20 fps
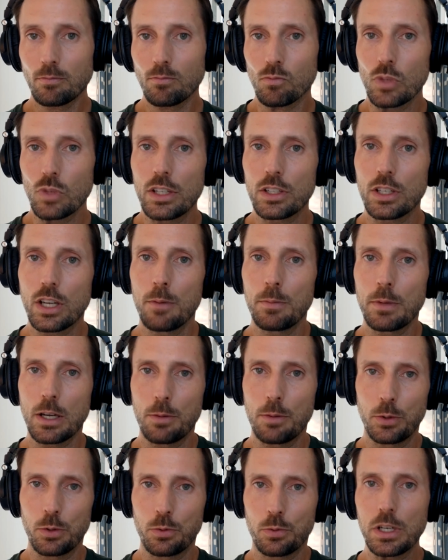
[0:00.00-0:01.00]
and coming
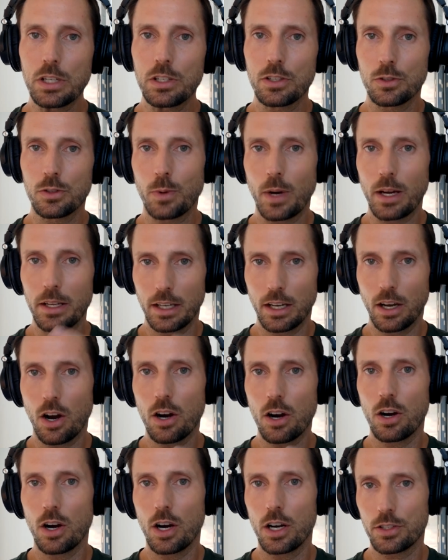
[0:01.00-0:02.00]
up with reasons why they
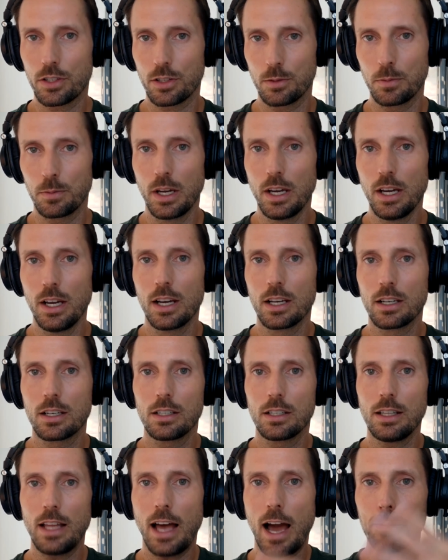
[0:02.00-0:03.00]
are awesome,
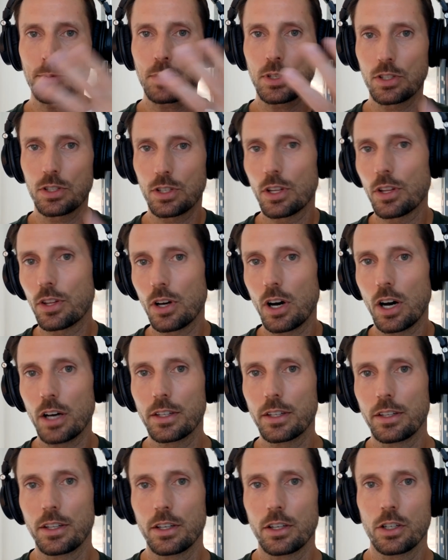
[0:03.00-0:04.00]
collapses the thought
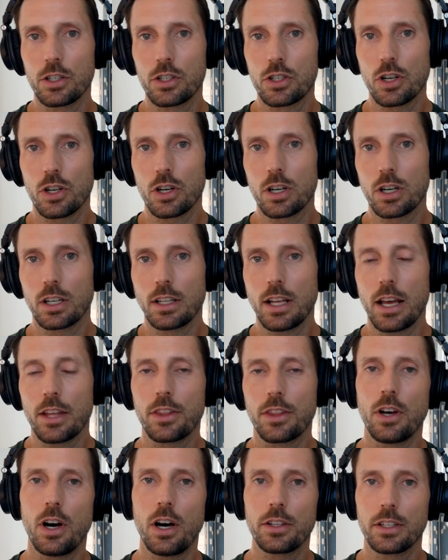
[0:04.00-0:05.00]
that they're a jerk. And that
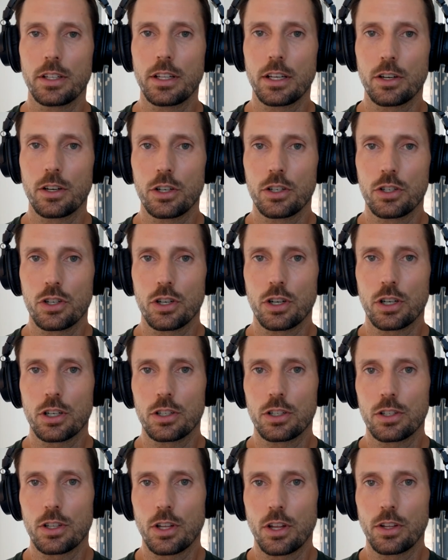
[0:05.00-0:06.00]
thought that they're a jerk
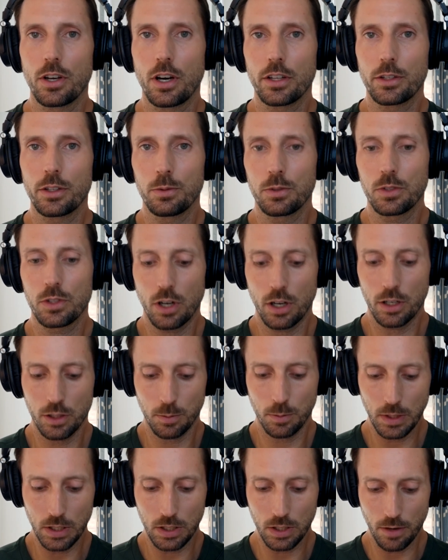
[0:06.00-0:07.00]
is the thought that was
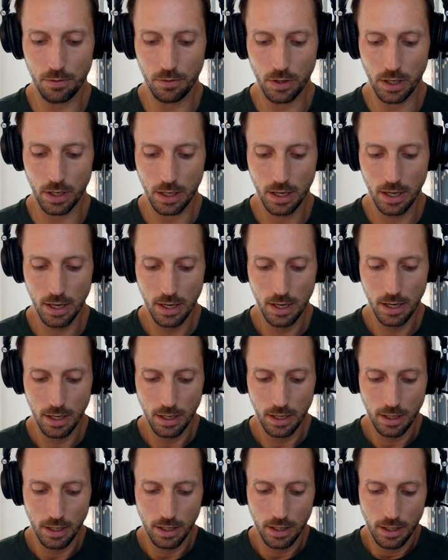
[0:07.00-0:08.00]
causing me suffering.
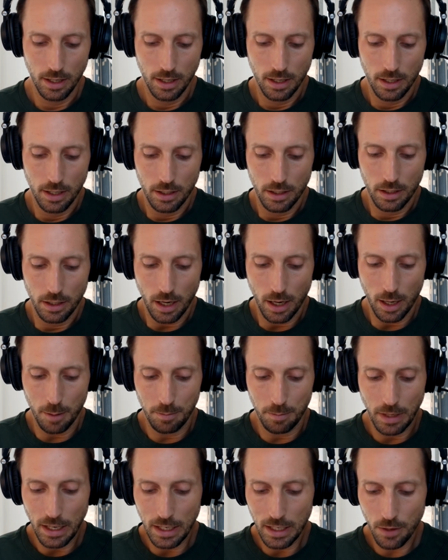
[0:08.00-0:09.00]

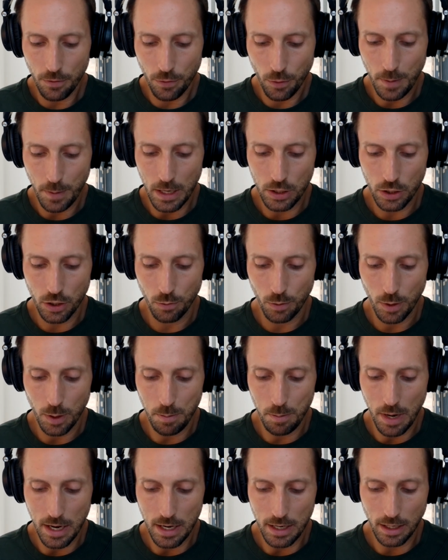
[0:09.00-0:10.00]
Any information we
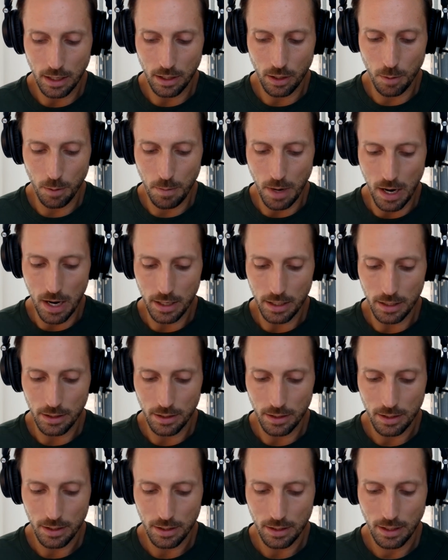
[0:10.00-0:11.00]
make in our
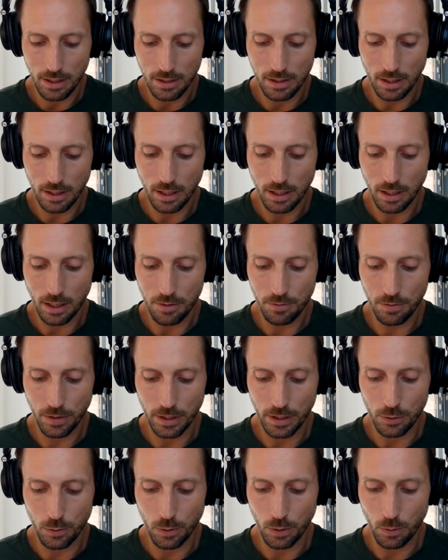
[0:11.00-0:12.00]
minds is in
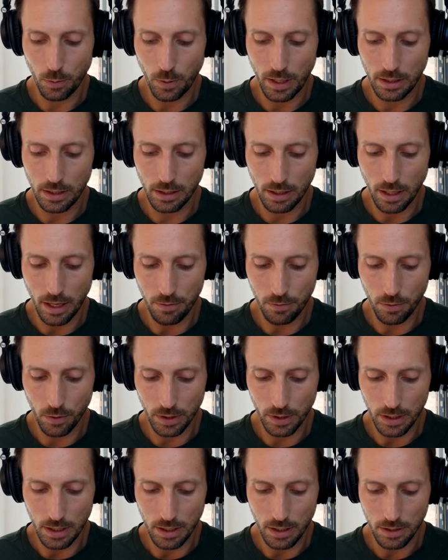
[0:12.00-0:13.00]
conflict with the way that life
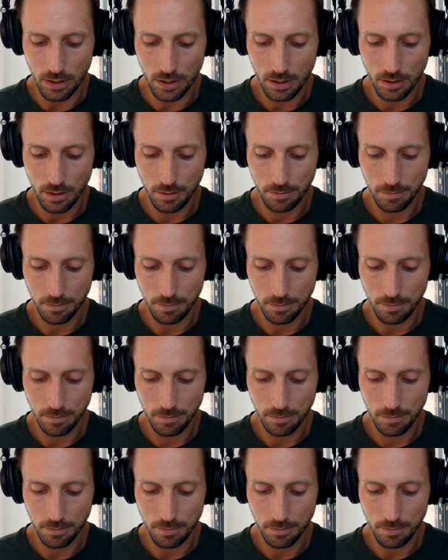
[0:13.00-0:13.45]
really is.